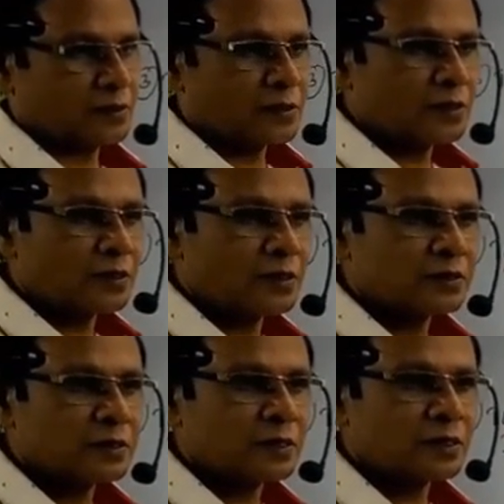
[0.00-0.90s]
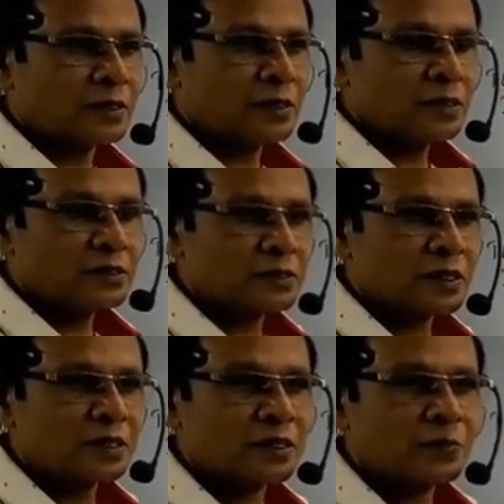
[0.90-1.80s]
So there is the
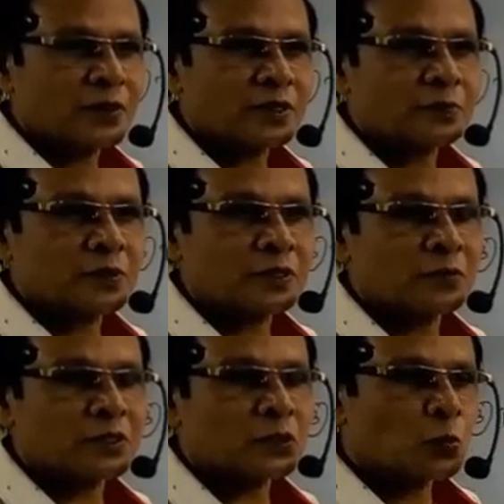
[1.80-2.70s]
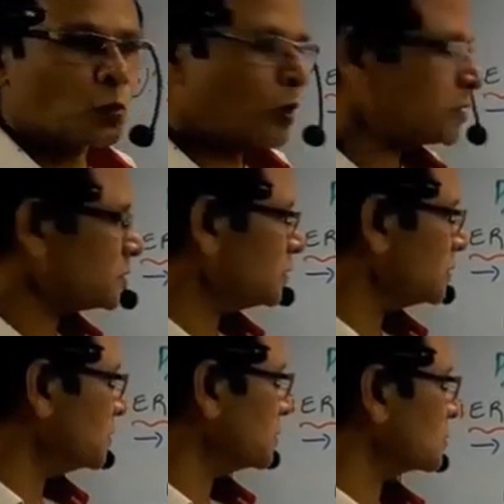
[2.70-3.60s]
starting point of termination. Once
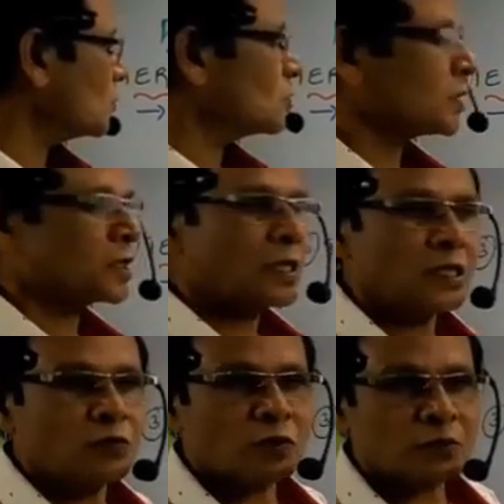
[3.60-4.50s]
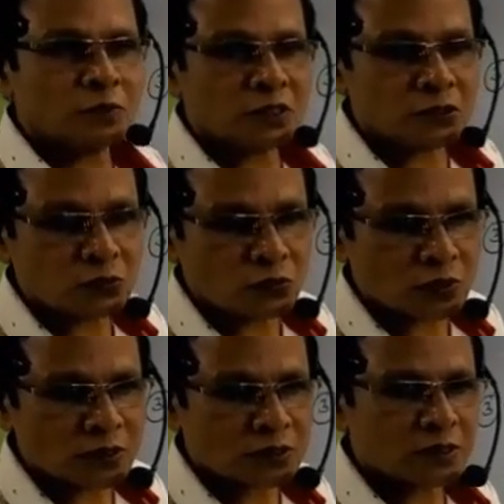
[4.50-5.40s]
this codon, any one of these
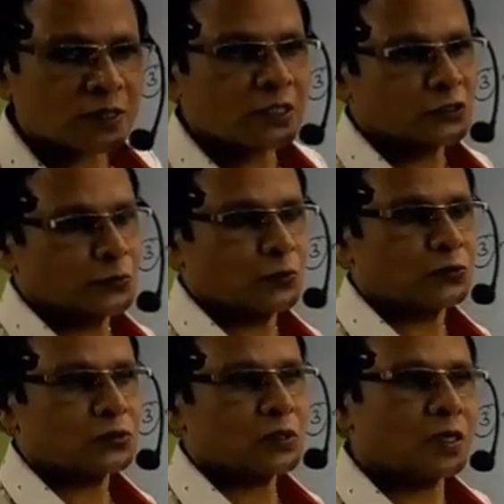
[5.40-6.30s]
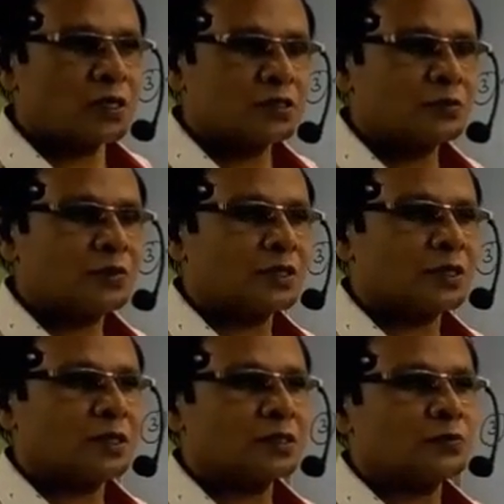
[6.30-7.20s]
codons are exposed,
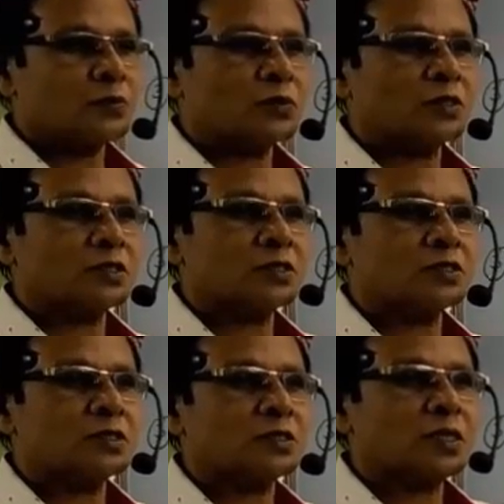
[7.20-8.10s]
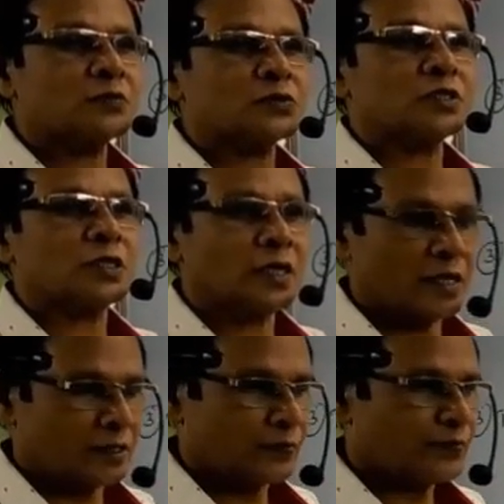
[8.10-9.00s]
automatically the protein synthesis comes to an
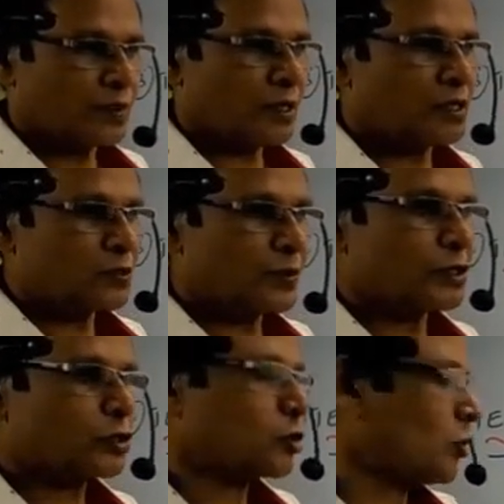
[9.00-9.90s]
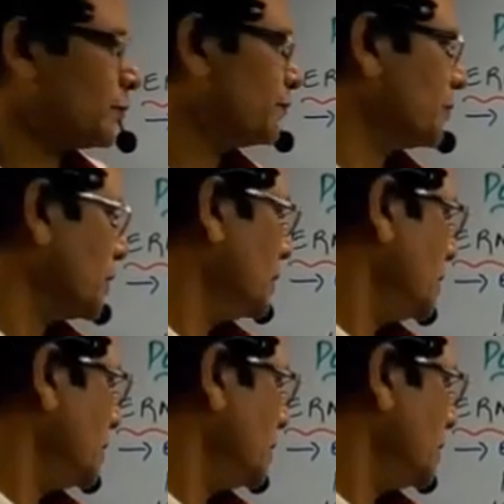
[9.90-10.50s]
end. It is being stopped.